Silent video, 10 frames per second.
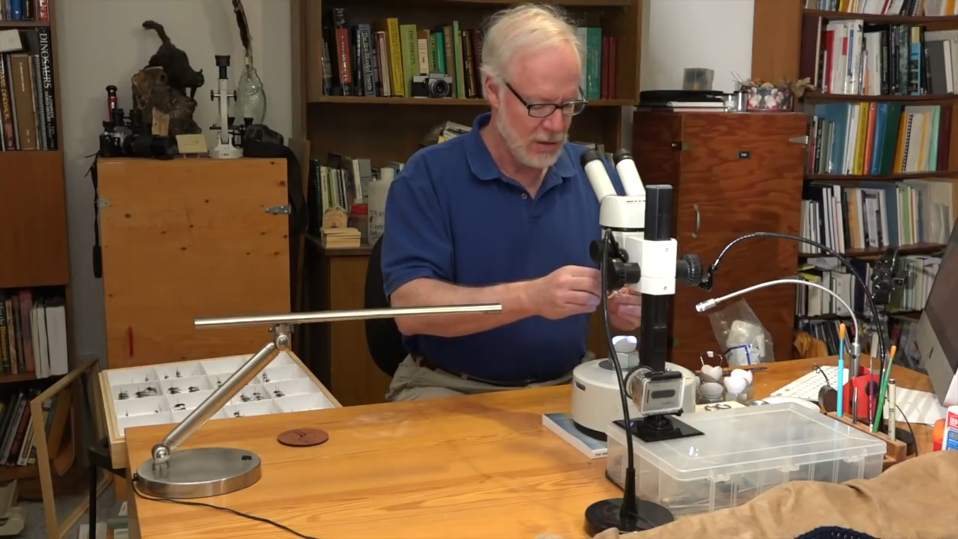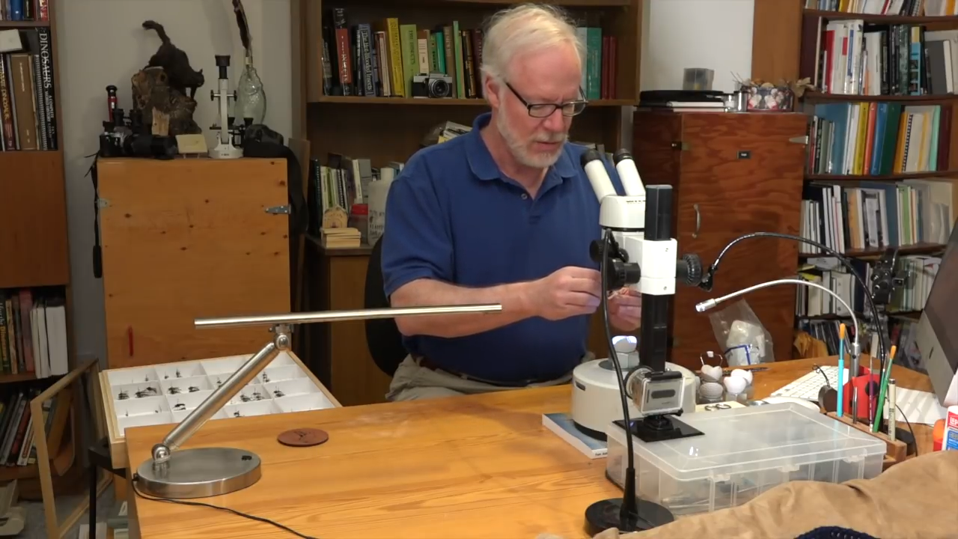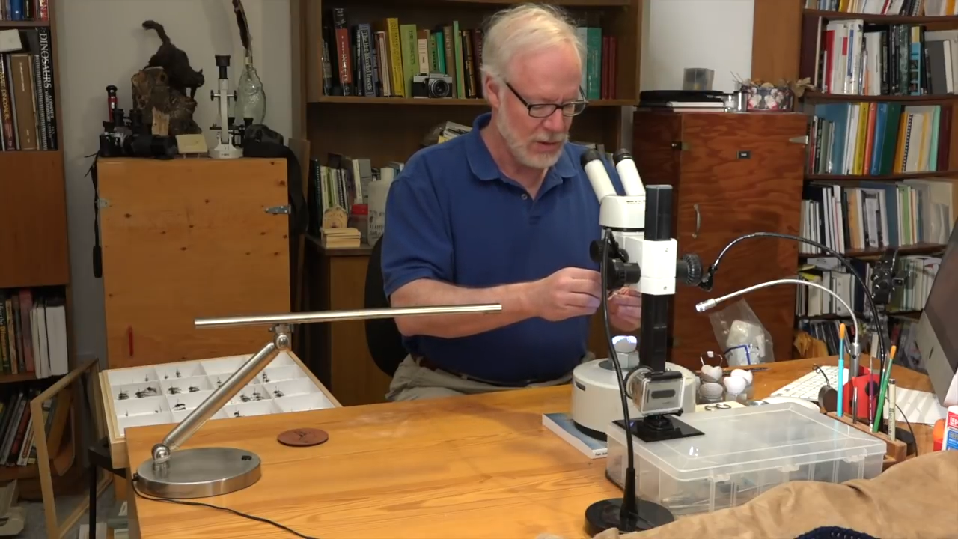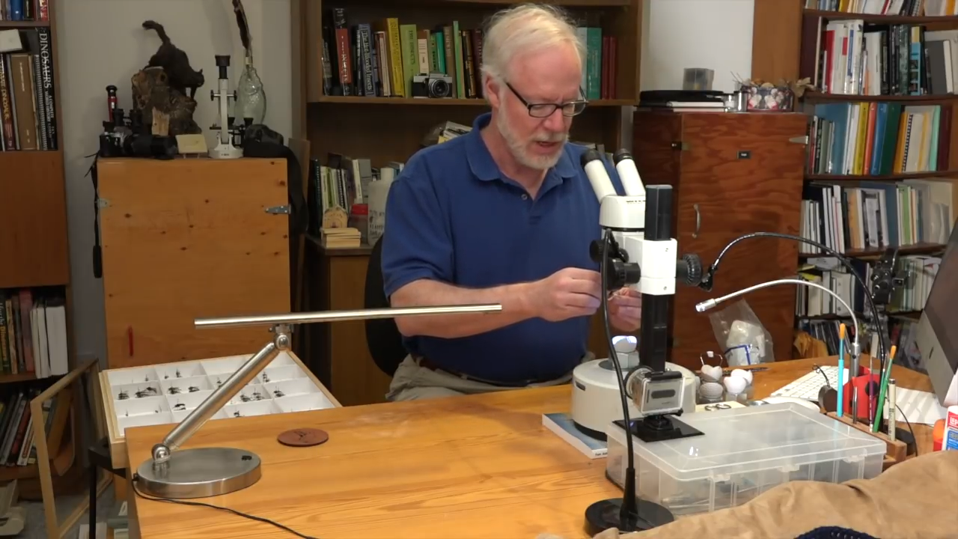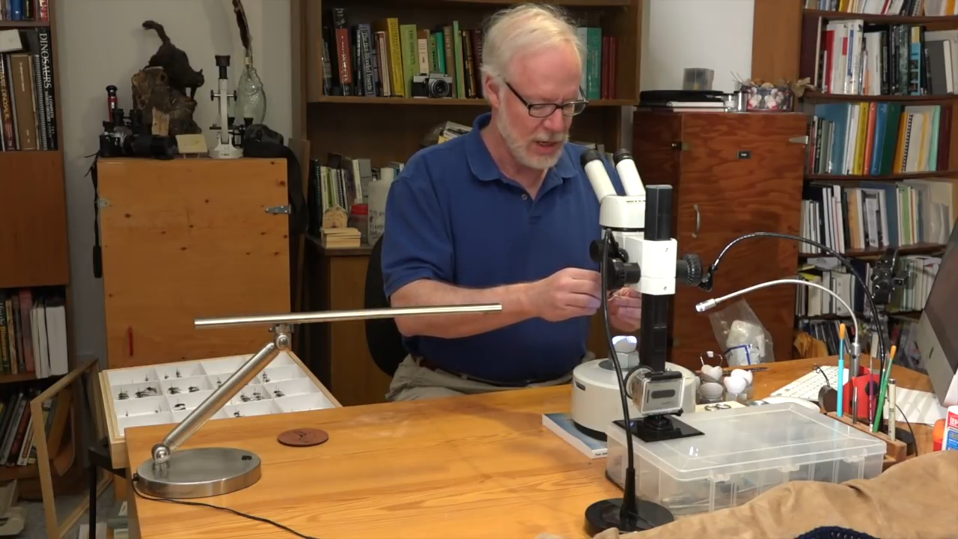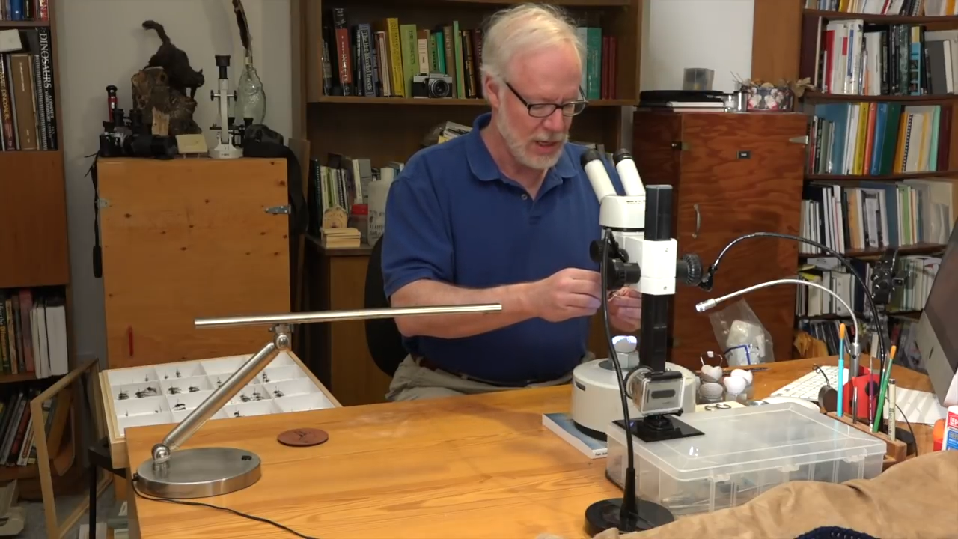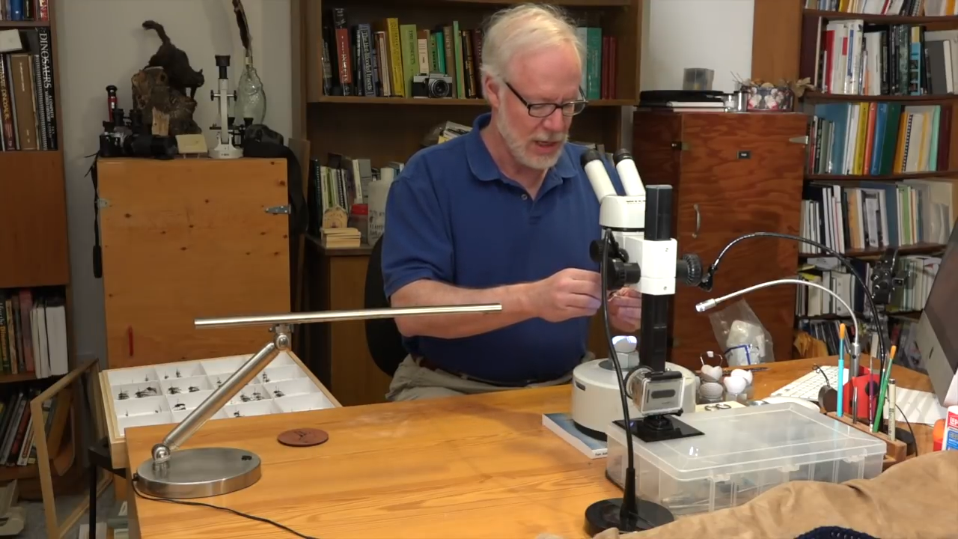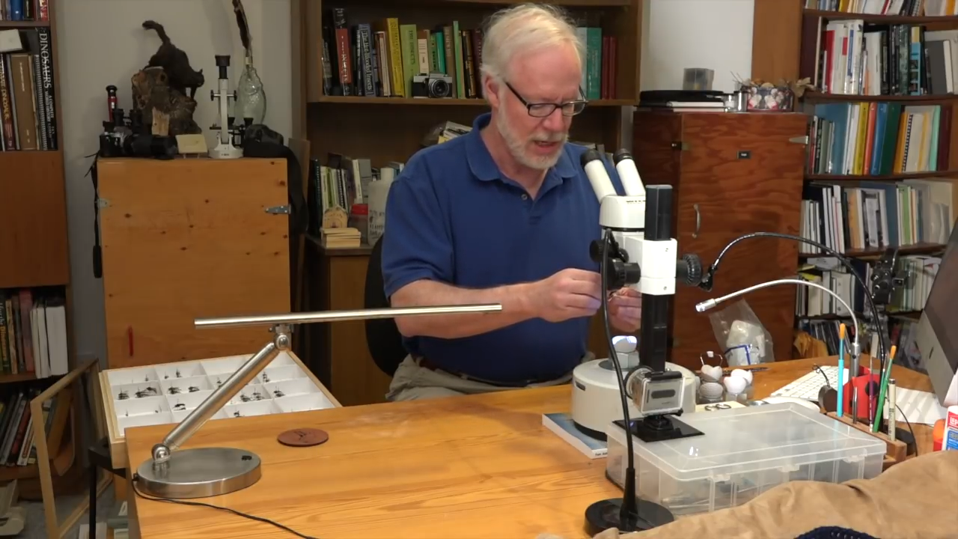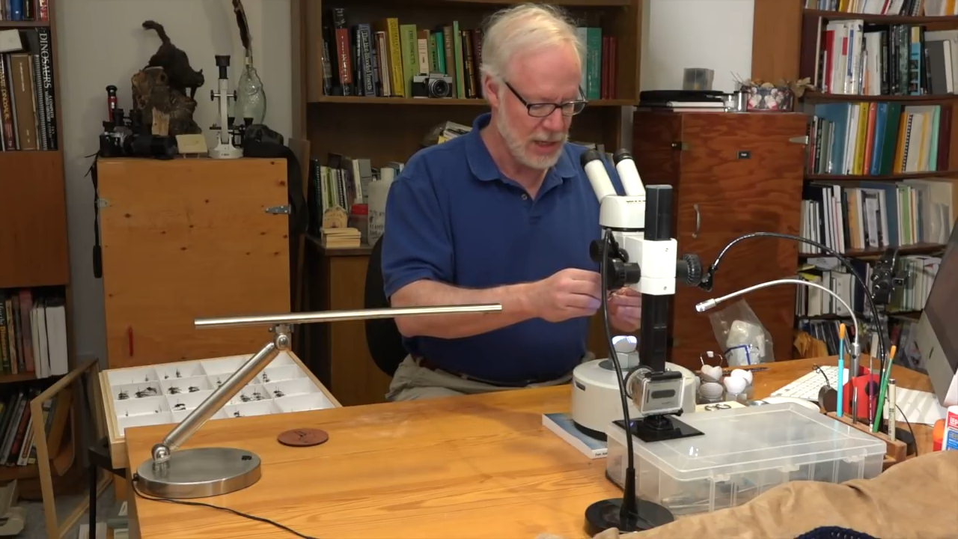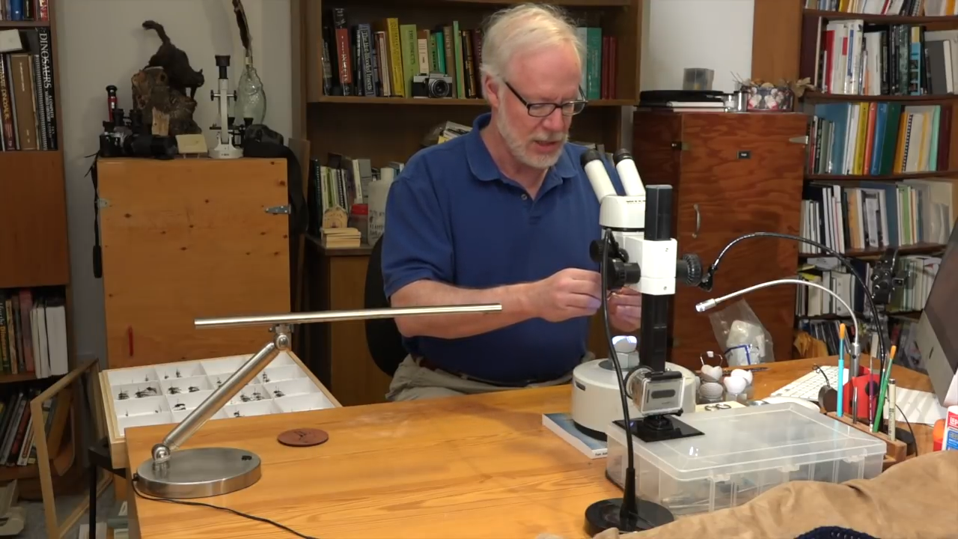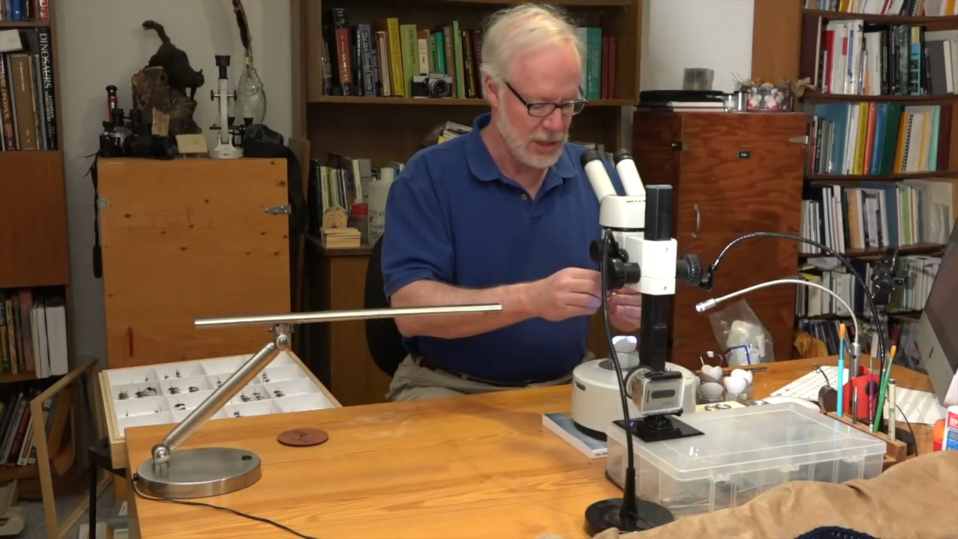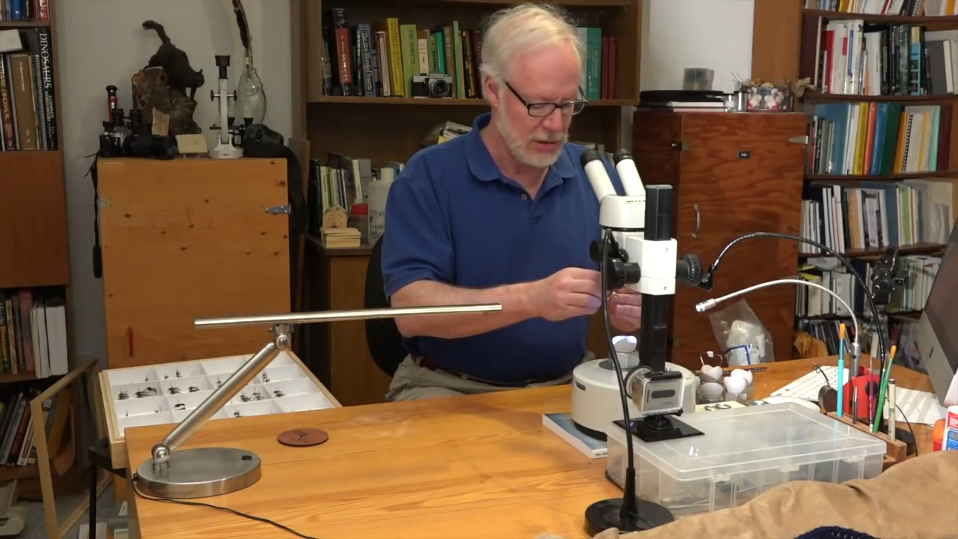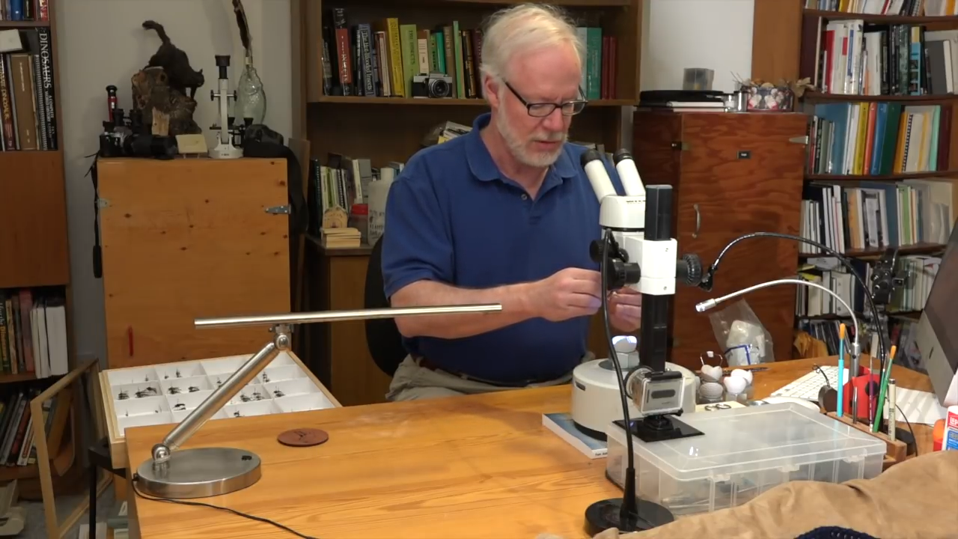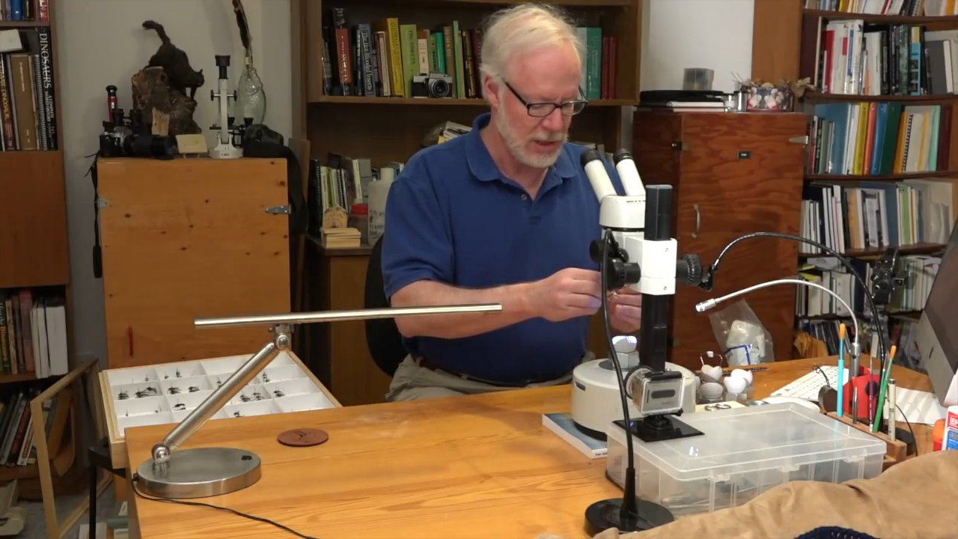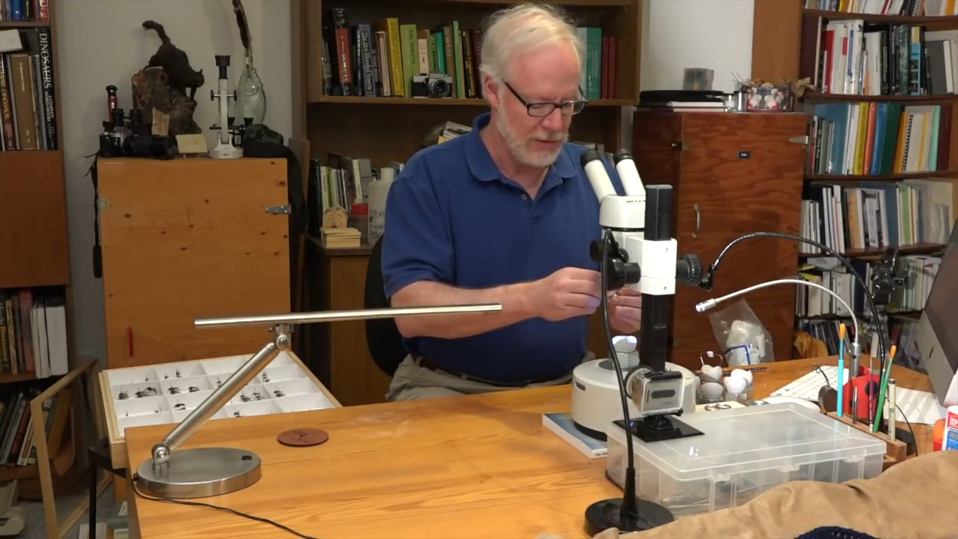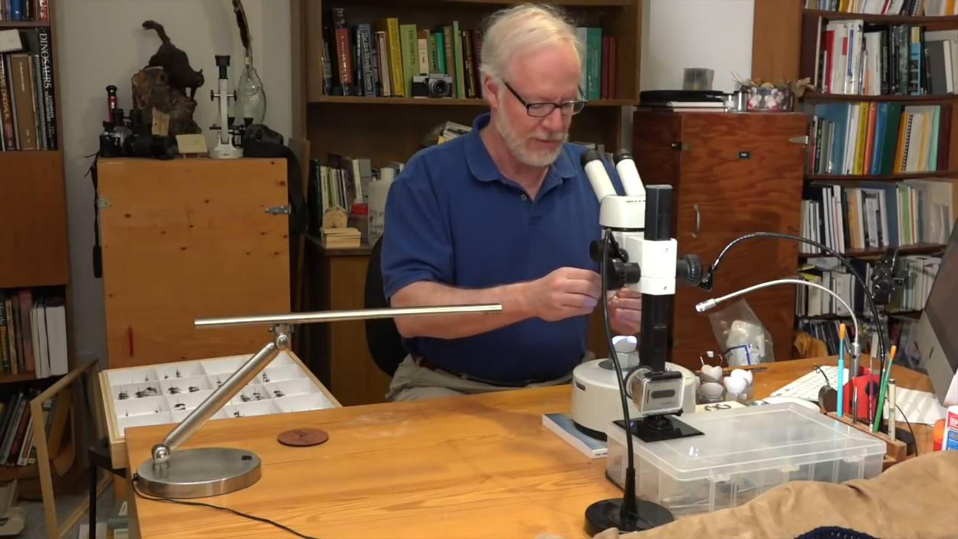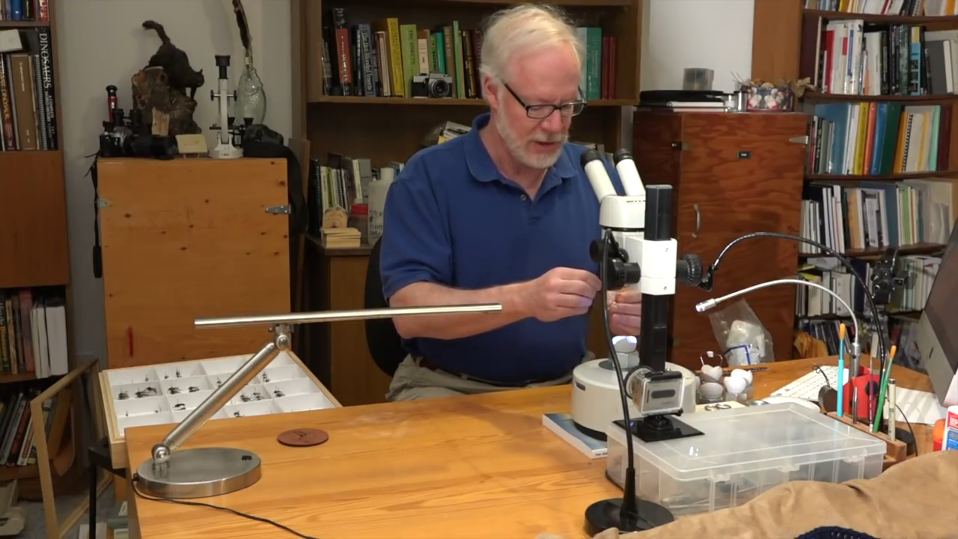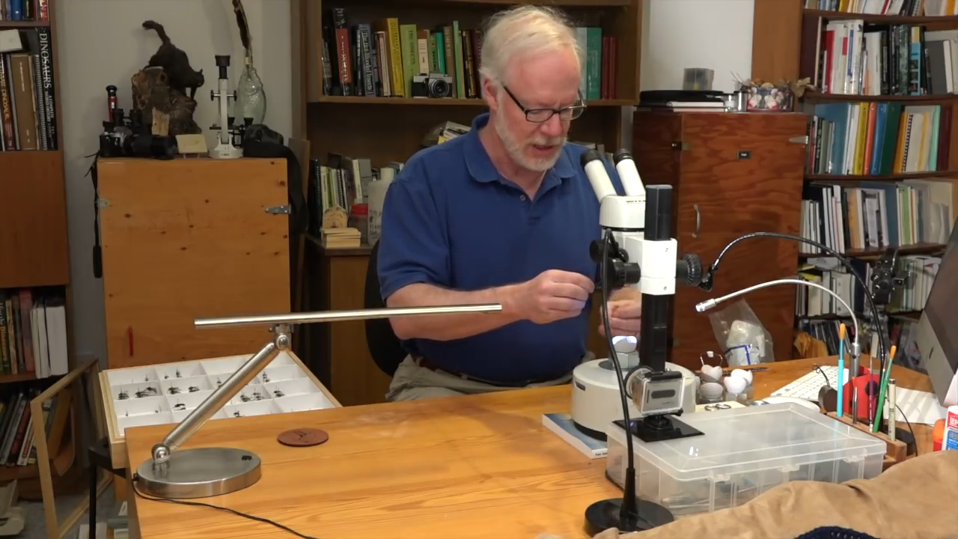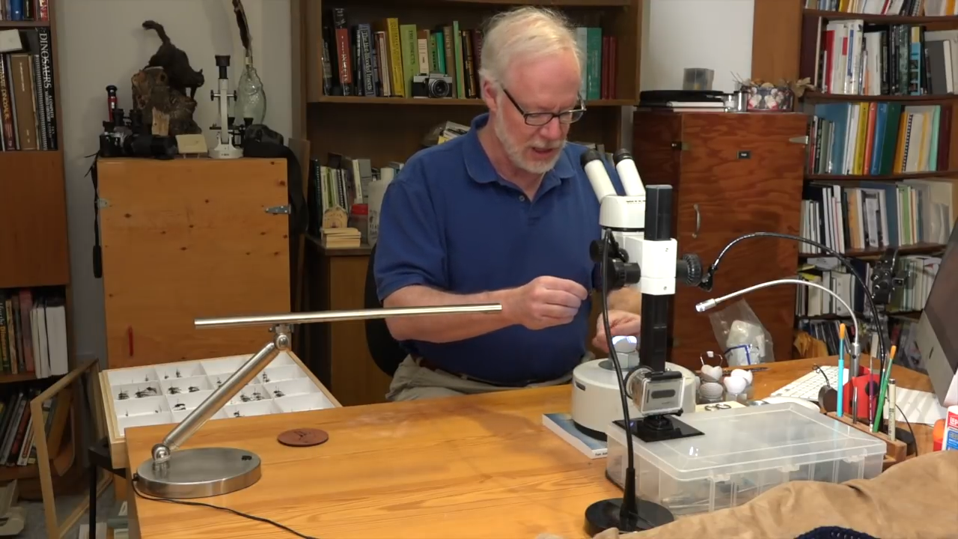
Well, I generally, if it's an